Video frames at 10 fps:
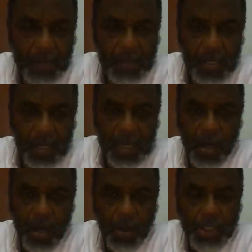
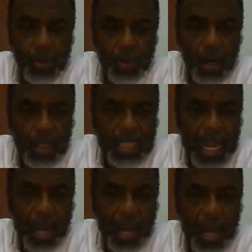Because you are a
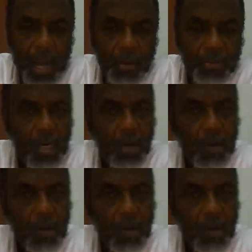child. You say you are a